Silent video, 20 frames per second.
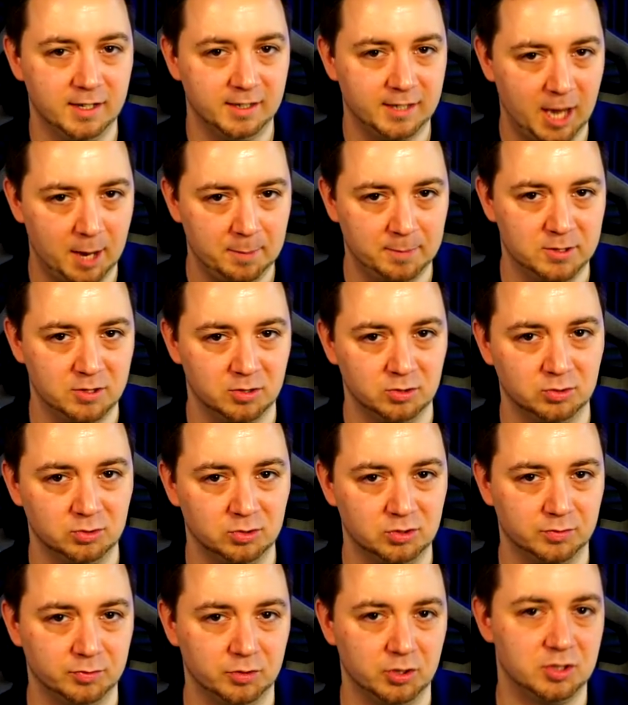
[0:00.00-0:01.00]
capitals
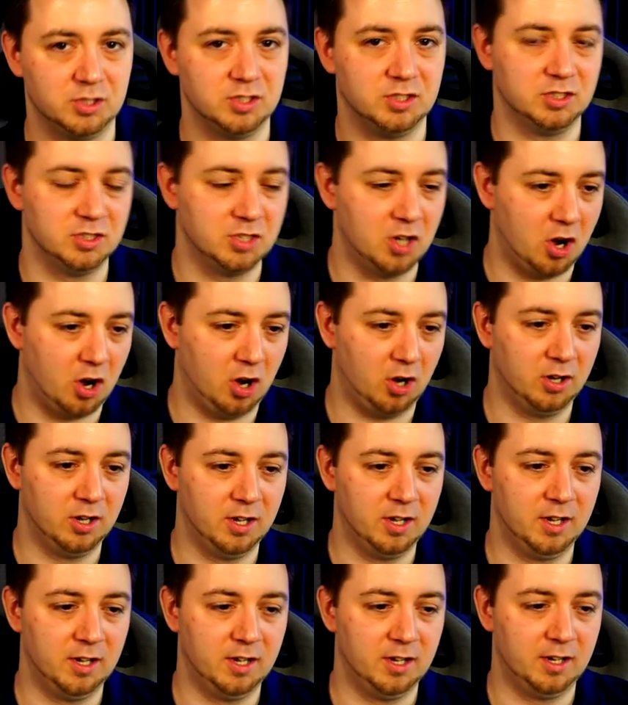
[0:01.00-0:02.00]
versus not,
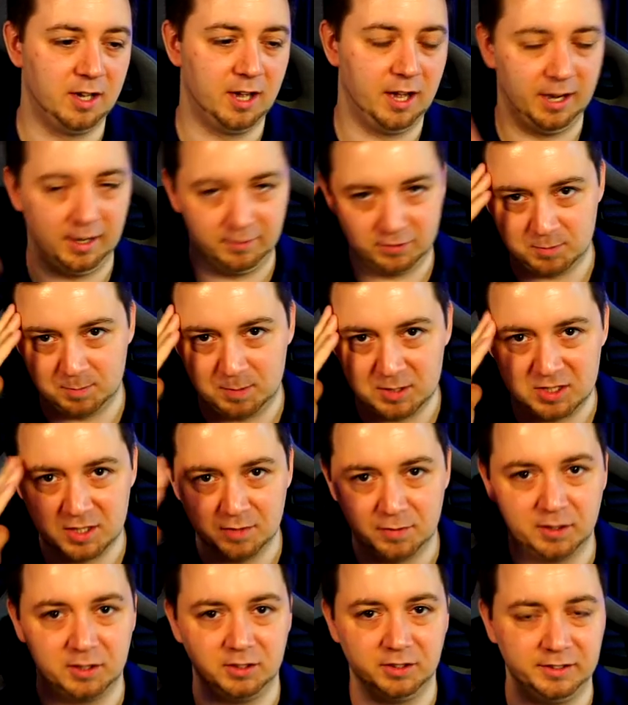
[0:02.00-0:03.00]
and I've
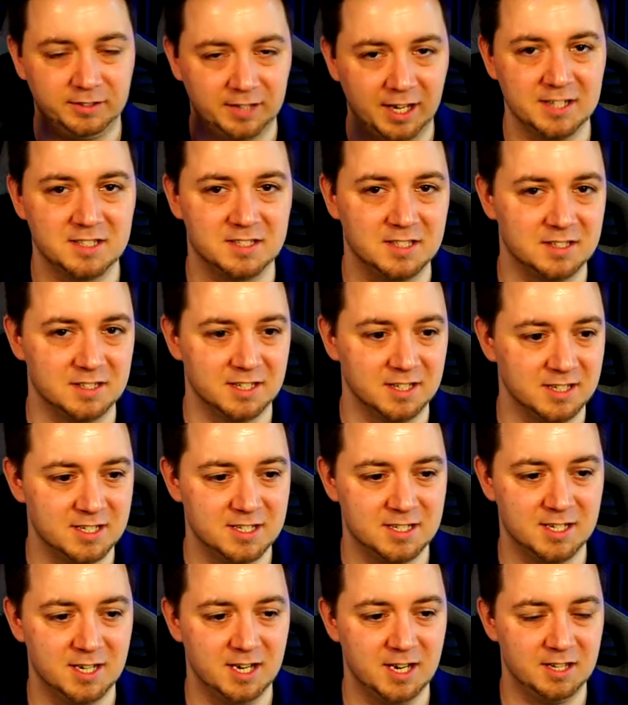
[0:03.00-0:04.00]
specifically tested
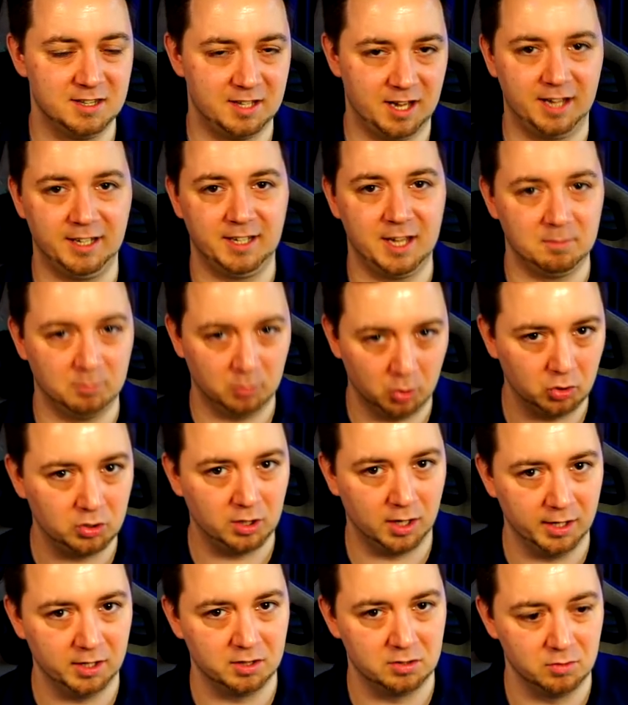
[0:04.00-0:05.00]
this, that I get more
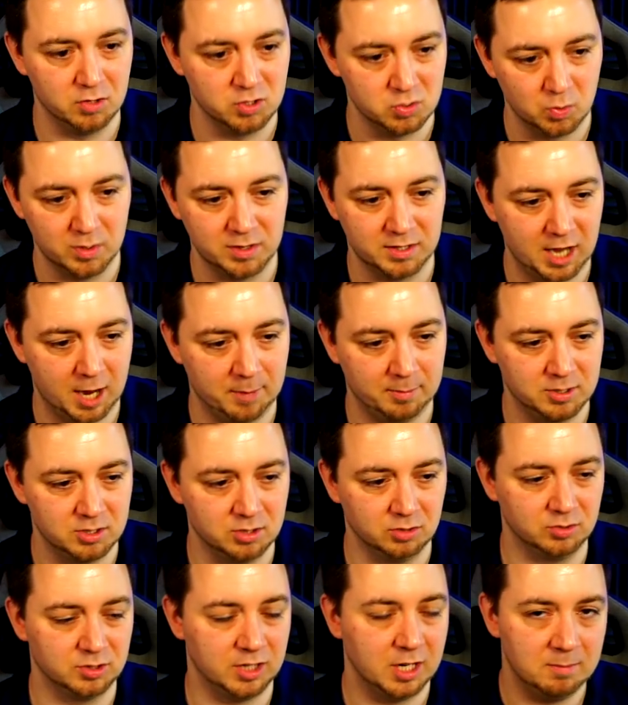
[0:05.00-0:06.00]
click-throughs with
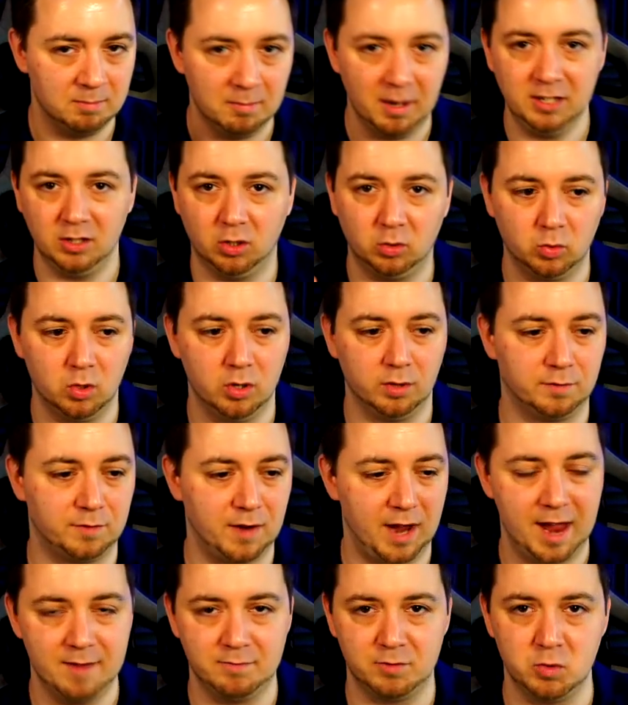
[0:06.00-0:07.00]
capitals. It may not work for
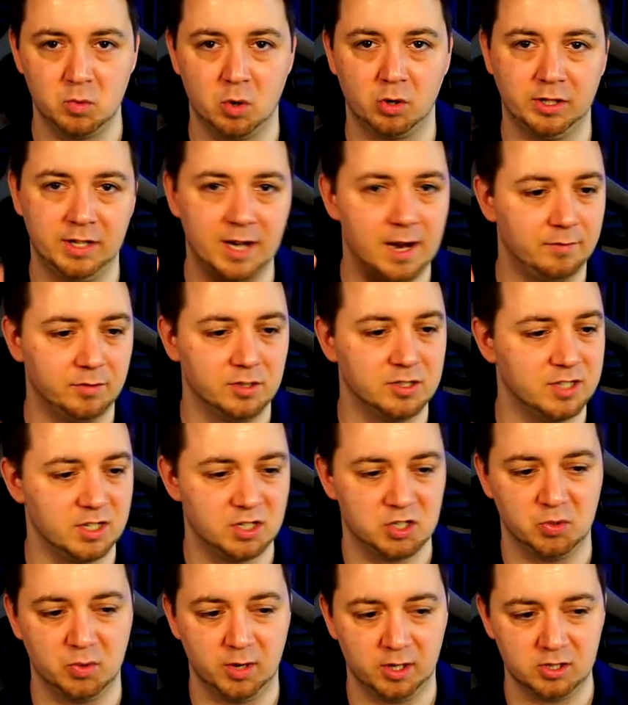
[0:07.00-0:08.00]
everyone in every
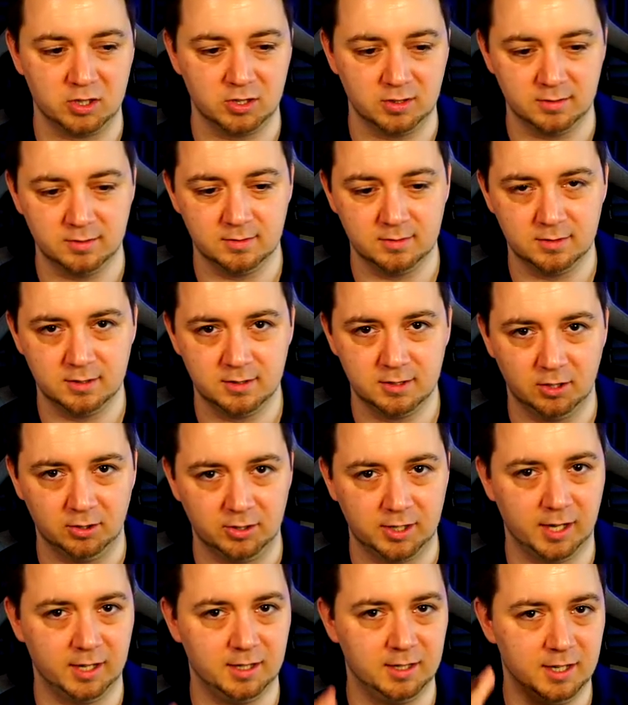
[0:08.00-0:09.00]
situation,
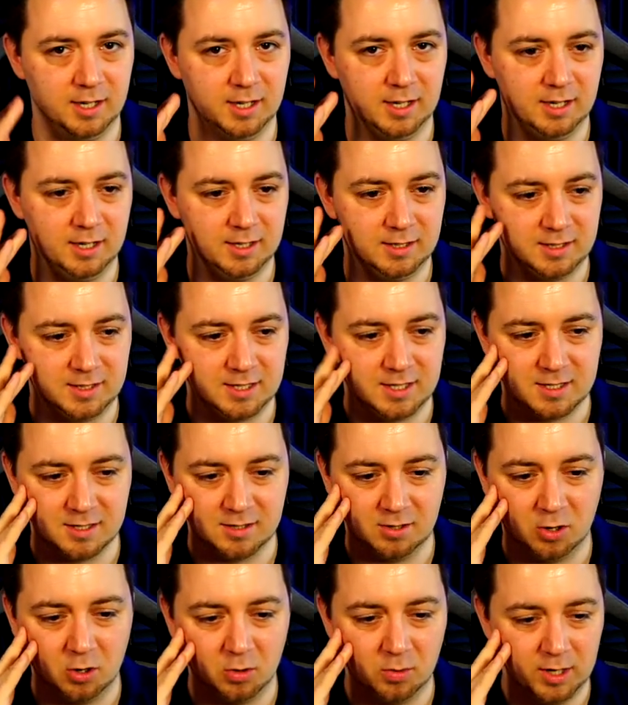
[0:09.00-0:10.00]
okay? This isn't
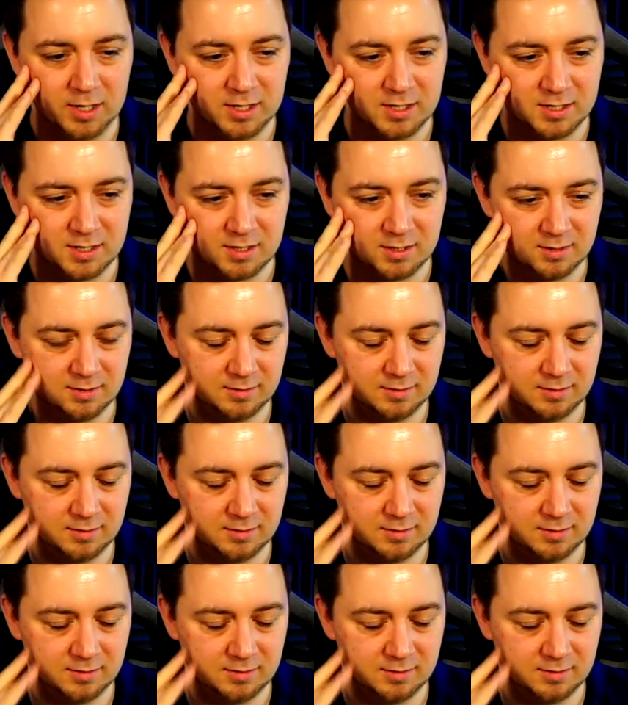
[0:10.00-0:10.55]
always